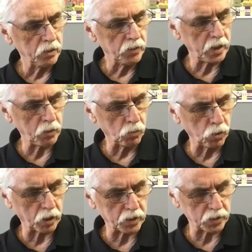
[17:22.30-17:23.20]
they
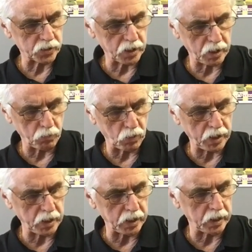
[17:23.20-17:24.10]
work the same way
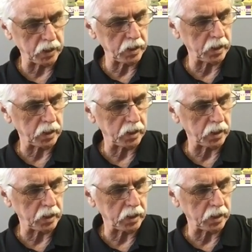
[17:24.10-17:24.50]
in E.